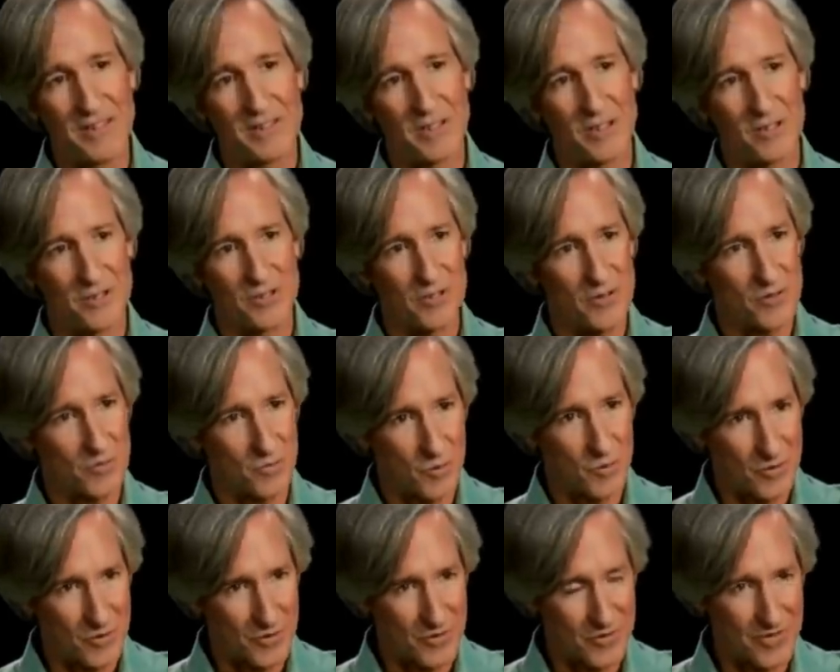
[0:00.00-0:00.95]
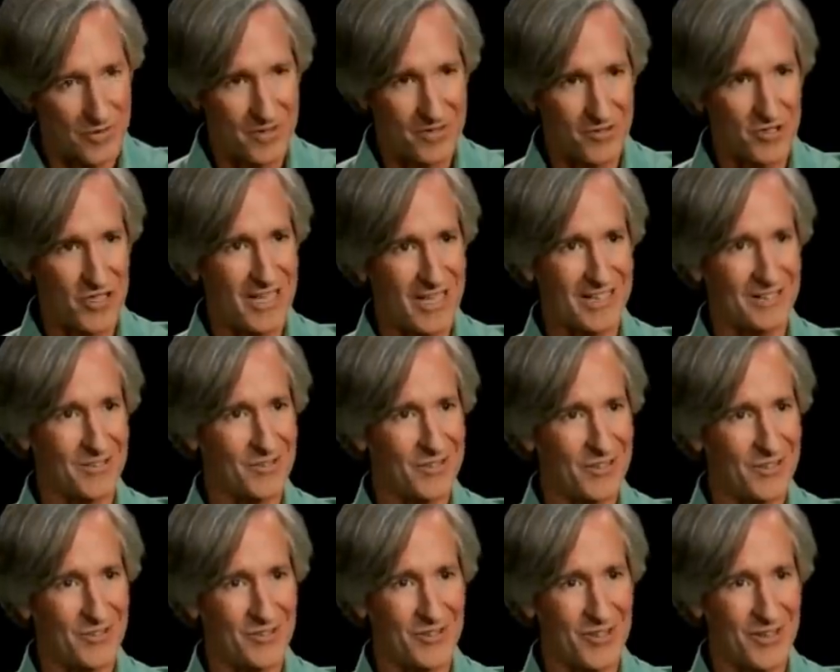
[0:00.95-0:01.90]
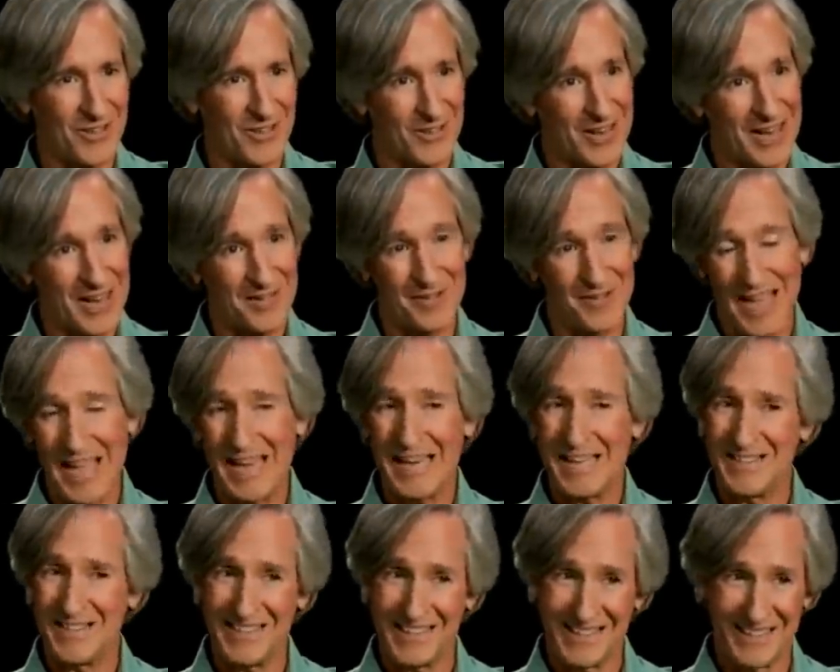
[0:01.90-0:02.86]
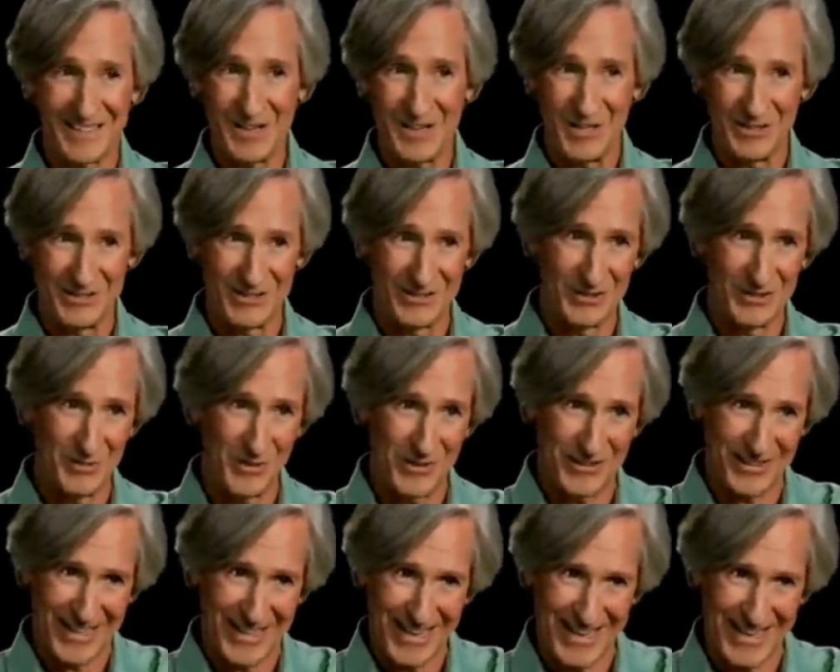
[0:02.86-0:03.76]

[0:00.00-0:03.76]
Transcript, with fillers: Lee Curtis was Janet Leigh's daughter have anything at all to do with the